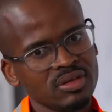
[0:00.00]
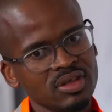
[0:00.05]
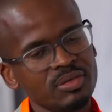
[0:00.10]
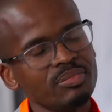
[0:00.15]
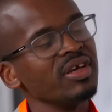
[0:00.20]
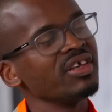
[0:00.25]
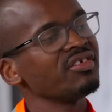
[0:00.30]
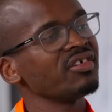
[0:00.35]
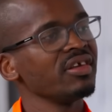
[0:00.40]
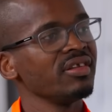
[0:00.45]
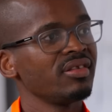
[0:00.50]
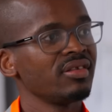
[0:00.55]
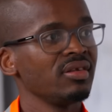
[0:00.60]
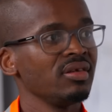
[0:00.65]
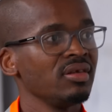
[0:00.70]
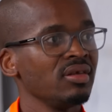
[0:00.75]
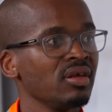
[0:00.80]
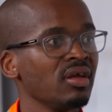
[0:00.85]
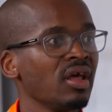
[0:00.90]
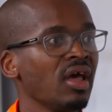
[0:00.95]

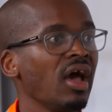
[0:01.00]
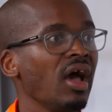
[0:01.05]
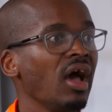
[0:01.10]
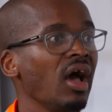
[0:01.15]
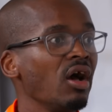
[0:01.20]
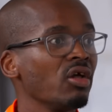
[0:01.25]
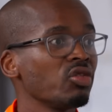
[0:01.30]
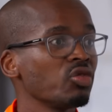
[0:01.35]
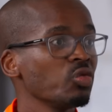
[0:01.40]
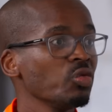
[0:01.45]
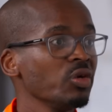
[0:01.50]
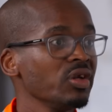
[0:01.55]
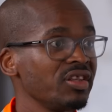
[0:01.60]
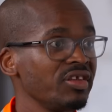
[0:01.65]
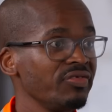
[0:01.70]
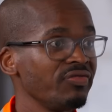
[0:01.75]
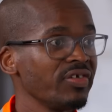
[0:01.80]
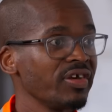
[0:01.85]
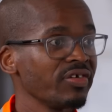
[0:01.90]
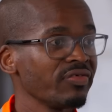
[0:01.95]
emergency to a
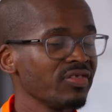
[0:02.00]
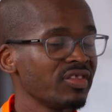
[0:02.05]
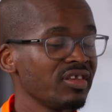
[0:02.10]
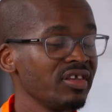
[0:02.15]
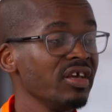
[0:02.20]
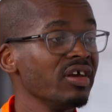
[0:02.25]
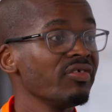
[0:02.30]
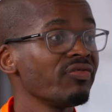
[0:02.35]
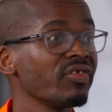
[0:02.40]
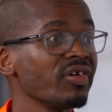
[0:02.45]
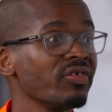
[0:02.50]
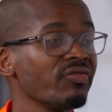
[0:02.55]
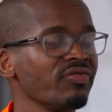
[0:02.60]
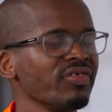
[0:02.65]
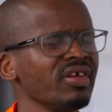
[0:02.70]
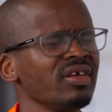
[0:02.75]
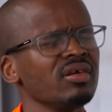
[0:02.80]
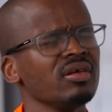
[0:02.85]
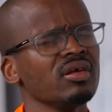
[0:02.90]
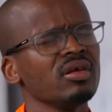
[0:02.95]

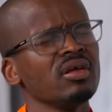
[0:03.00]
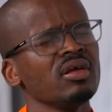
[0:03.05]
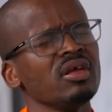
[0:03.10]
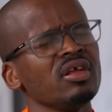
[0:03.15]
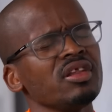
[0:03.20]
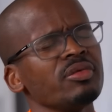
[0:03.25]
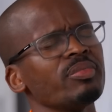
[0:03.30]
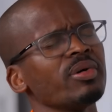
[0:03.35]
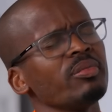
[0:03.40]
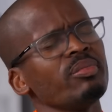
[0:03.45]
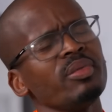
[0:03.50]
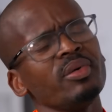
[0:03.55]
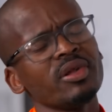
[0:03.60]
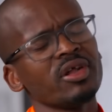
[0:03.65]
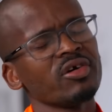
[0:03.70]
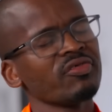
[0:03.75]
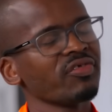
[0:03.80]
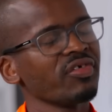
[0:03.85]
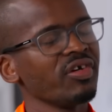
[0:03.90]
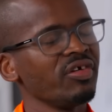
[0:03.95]
DFFE,
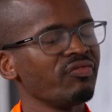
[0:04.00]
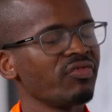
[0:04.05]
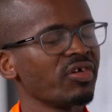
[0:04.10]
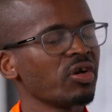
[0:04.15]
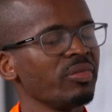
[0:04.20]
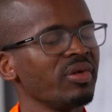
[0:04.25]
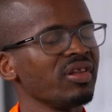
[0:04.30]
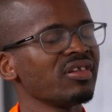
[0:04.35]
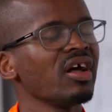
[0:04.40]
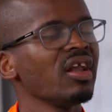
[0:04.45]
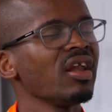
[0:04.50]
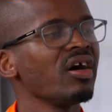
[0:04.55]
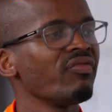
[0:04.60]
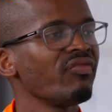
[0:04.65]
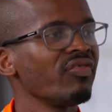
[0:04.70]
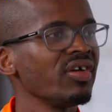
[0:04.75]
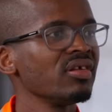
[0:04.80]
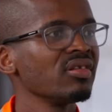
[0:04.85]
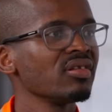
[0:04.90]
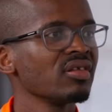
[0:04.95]
Department of Environmental
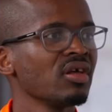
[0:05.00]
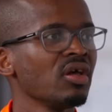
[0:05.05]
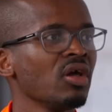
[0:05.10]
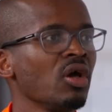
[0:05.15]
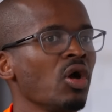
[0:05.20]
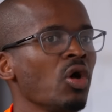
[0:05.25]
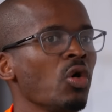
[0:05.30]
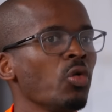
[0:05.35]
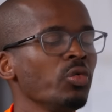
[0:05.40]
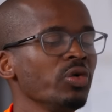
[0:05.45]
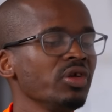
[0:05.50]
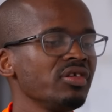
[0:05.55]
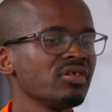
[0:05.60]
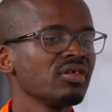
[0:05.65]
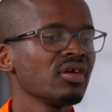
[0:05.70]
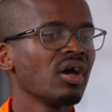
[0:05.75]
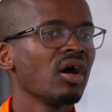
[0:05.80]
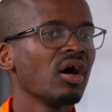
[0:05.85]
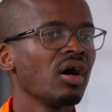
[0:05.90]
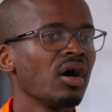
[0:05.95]
Affairs, which